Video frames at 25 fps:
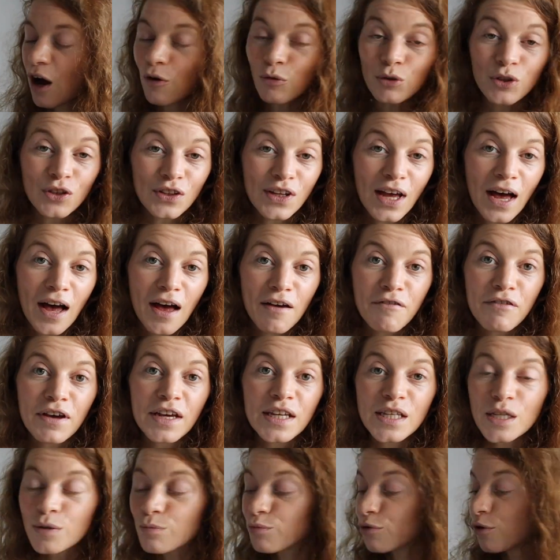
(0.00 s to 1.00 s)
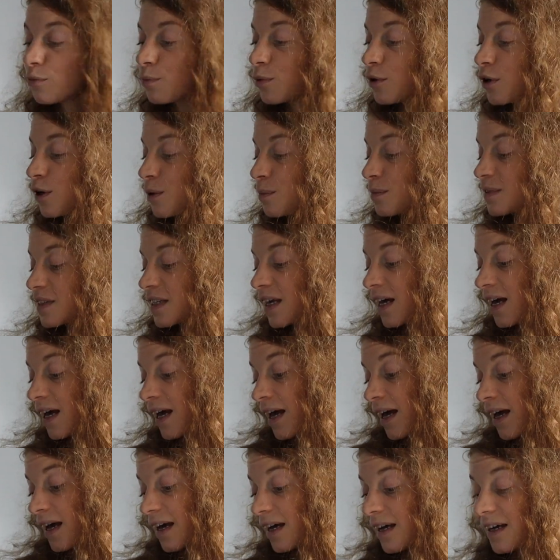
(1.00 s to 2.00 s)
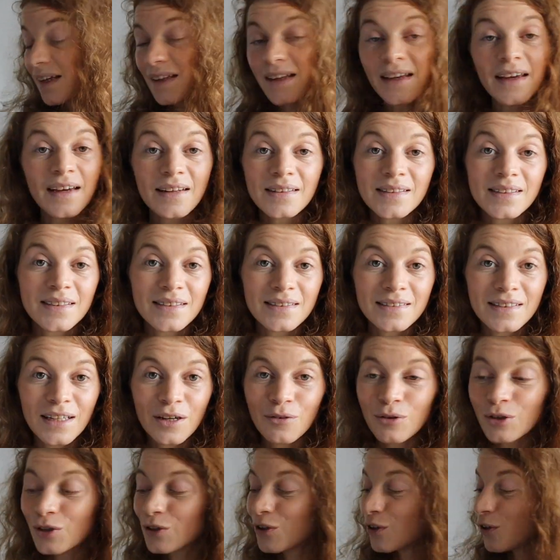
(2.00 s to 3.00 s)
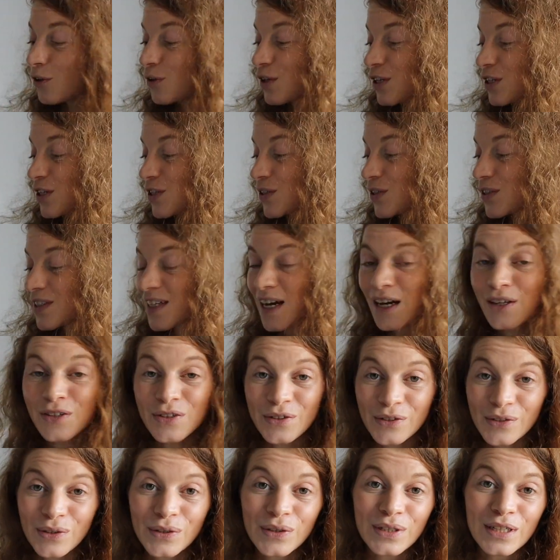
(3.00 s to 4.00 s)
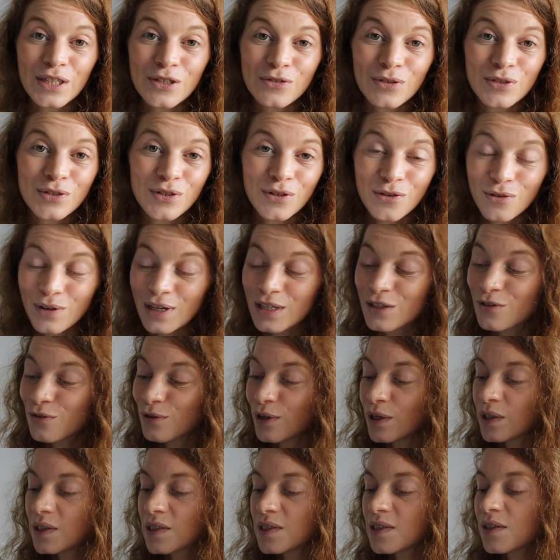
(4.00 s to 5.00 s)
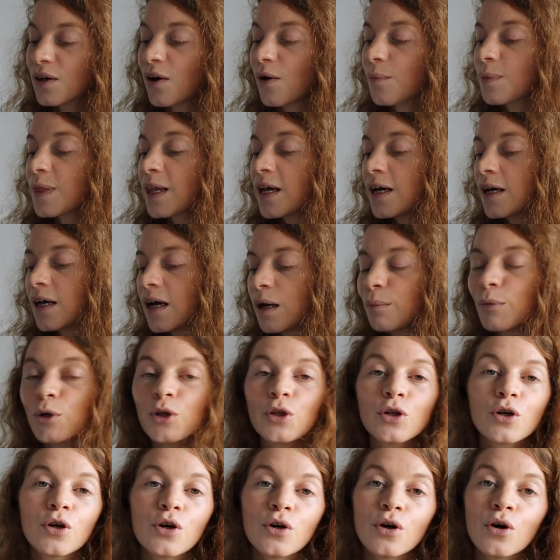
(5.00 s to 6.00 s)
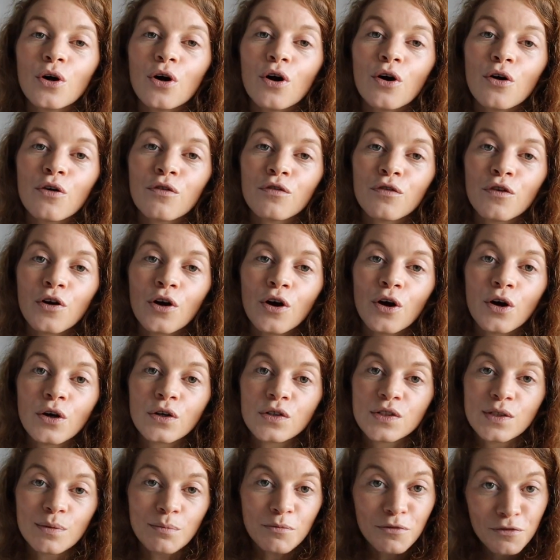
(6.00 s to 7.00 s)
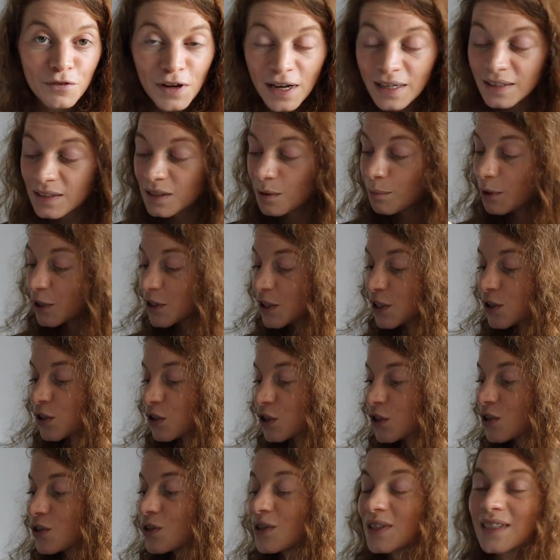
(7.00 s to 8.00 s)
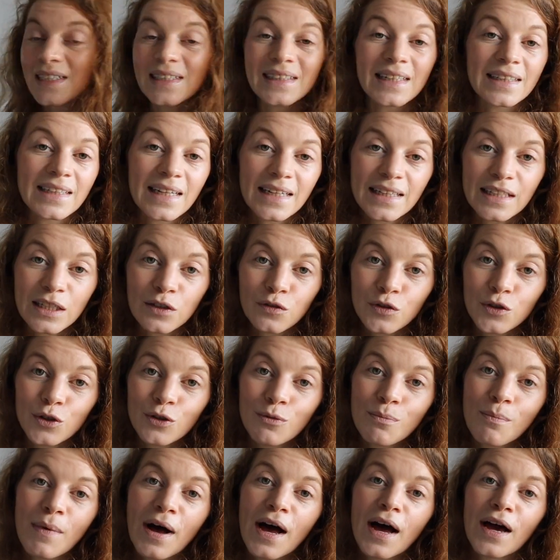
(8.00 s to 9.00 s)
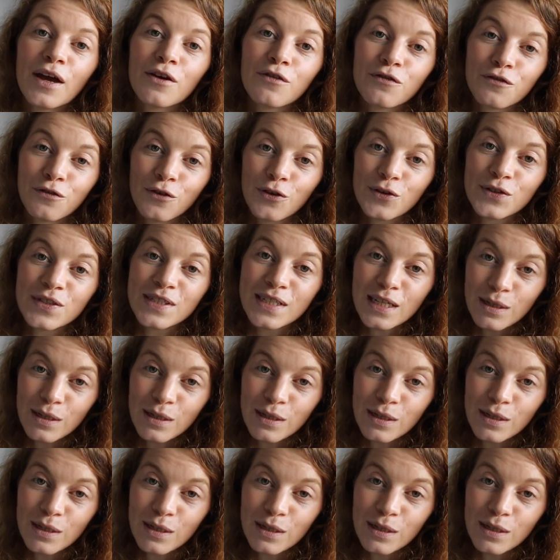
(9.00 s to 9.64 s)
I wouldn't have any problems. And yes, there were no issues at all. It was a great run. So I'm gonna go over some facts about these shoes and then I'll give you my first